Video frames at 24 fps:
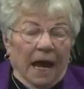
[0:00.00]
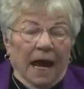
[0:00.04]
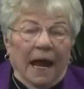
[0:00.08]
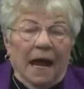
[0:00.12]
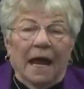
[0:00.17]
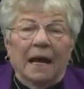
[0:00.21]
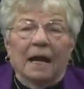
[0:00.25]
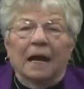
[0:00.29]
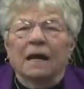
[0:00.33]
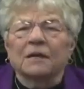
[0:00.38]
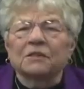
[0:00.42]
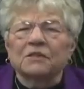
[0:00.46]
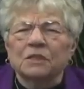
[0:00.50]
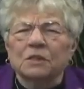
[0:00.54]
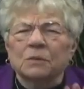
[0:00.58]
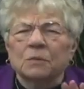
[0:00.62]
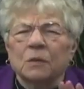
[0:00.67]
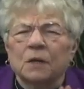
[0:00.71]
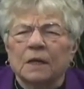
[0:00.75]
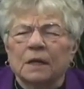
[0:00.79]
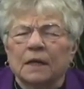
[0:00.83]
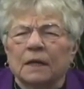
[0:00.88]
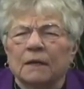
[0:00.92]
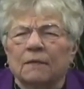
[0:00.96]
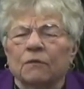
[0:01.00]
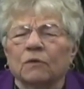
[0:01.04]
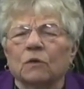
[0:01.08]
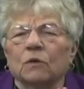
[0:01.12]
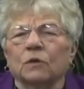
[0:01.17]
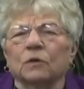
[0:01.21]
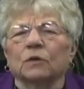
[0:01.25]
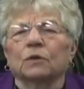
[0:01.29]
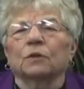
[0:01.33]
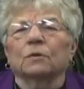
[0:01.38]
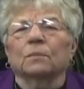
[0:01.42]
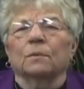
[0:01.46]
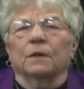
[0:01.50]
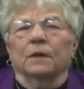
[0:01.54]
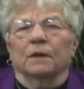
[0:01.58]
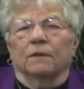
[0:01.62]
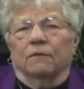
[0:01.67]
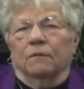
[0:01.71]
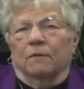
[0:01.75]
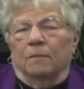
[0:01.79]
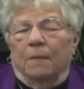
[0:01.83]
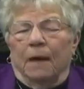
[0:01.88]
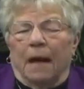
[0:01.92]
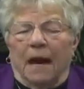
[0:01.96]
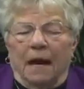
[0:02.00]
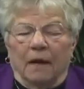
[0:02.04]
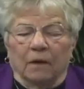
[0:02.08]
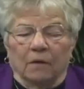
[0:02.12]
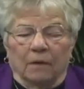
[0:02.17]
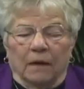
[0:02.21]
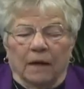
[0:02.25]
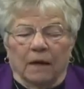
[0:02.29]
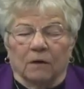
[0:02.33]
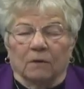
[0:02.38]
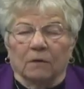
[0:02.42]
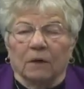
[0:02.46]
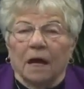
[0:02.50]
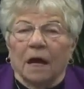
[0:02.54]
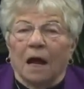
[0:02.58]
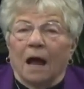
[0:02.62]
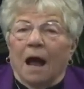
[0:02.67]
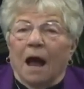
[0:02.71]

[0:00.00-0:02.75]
And I just want to give you a little bit of a background.